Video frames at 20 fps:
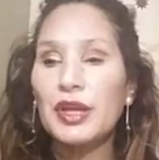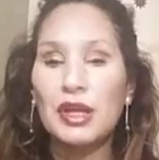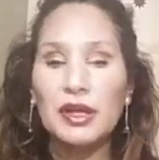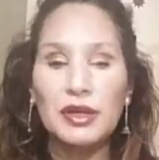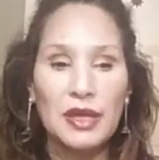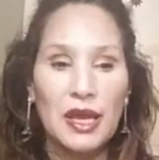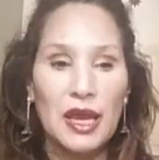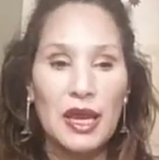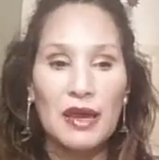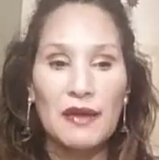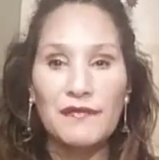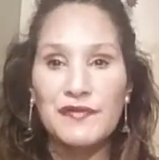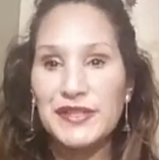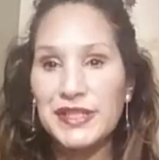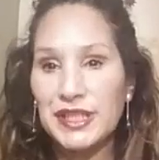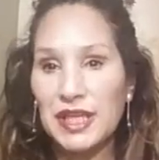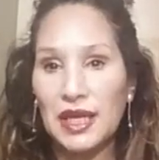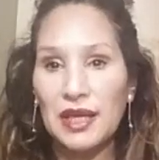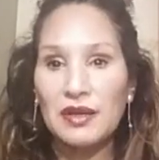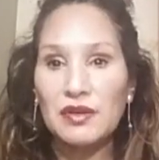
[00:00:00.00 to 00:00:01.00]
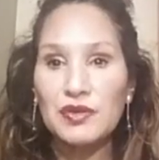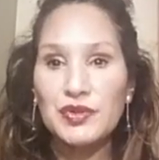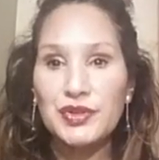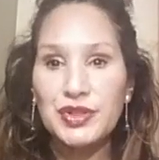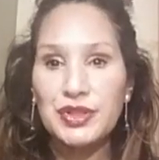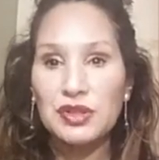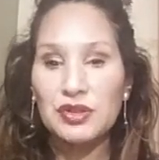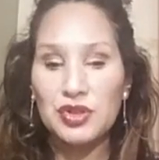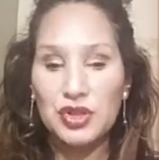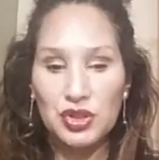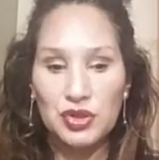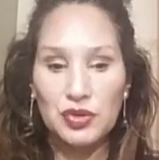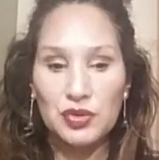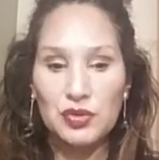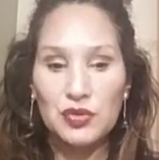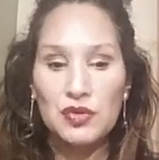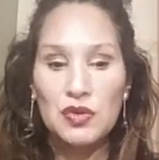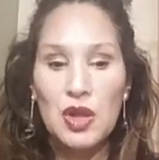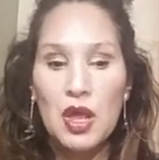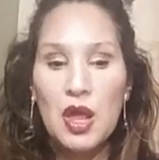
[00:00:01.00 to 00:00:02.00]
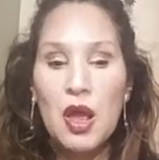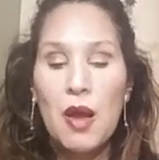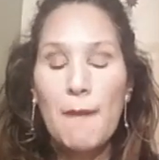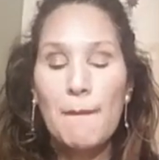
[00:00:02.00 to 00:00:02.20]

they're gonna have sales too.